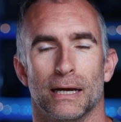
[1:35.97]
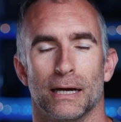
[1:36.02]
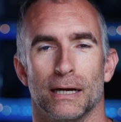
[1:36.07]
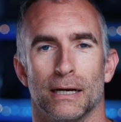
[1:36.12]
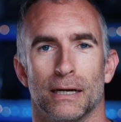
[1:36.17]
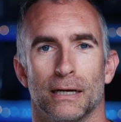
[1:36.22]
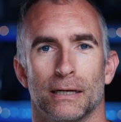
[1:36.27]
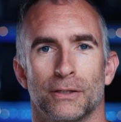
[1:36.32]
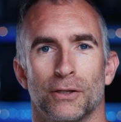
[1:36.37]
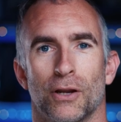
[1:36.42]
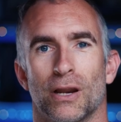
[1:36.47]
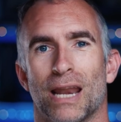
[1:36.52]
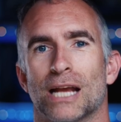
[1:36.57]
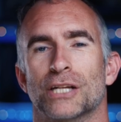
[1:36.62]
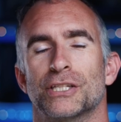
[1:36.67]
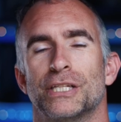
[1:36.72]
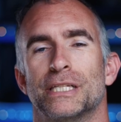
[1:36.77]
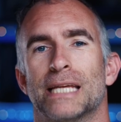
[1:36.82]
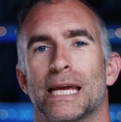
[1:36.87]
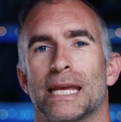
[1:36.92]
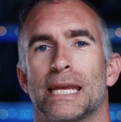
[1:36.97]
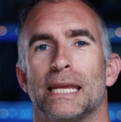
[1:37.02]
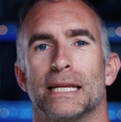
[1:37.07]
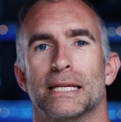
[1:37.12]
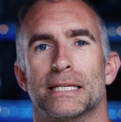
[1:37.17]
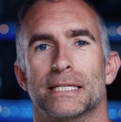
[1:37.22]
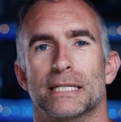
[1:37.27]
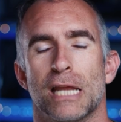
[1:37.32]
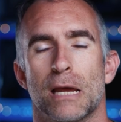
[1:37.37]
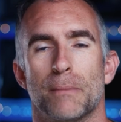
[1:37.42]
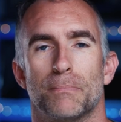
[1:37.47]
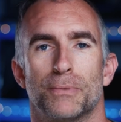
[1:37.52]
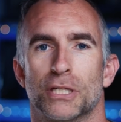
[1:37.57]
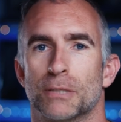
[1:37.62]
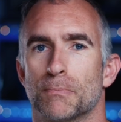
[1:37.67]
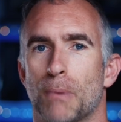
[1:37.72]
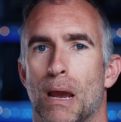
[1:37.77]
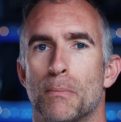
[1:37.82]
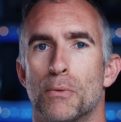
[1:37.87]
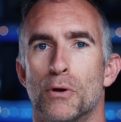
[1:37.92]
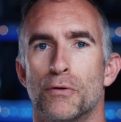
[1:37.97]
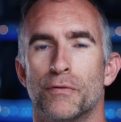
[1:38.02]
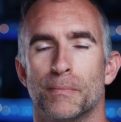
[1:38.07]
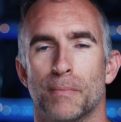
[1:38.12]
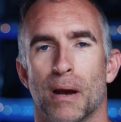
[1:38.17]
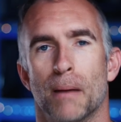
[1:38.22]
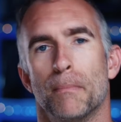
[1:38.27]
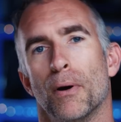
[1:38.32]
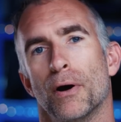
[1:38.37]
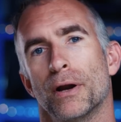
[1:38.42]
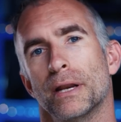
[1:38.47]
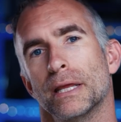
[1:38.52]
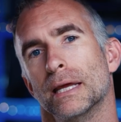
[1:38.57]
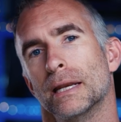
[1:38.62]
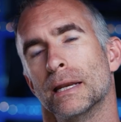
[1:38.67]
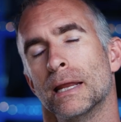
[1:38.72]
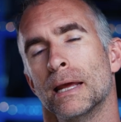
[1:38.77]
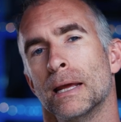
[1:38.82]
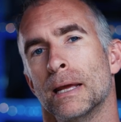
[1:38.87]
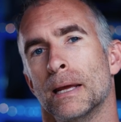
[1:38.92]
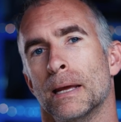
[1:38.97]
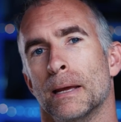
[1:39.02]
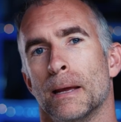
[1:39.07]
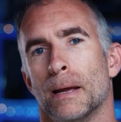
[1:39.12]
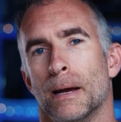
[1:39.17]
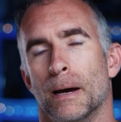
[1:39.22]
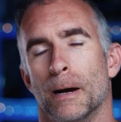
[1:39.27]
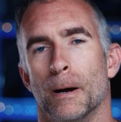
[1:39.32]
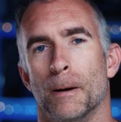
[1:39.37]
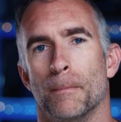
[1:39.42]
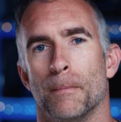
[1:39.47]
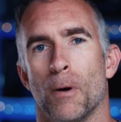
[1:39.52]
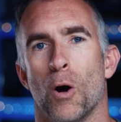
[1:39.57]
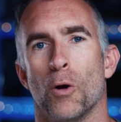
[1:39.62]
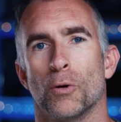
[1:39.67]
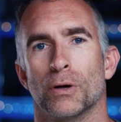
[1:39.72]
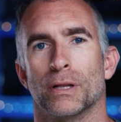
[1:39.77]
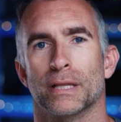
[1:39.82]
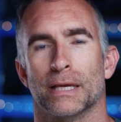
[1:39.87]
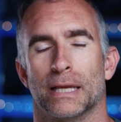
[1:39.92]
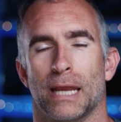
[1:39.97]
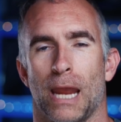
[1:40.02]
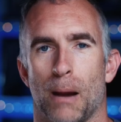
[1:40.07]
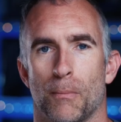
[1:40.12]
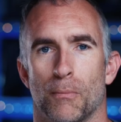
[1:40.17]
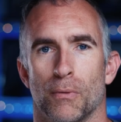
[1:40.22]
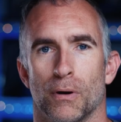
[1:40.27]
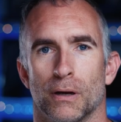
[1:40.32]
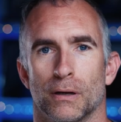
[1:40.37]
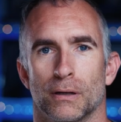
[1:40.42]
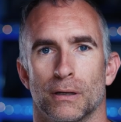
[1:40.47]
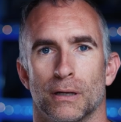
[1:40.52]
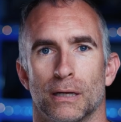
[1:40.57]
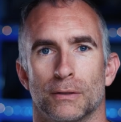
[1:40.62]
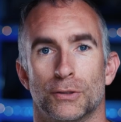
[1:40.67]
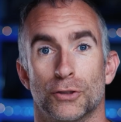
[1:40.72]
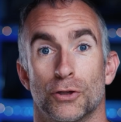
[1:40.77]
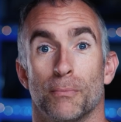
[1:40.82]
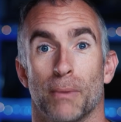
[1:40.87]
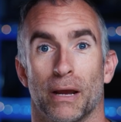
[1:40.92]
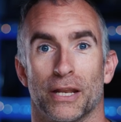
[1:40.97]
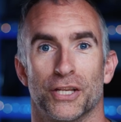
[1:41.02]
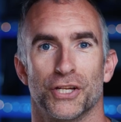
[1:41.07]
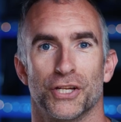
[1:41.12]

uh, not actually taking a step, just by moving my body and Um, holding the camera uh, to my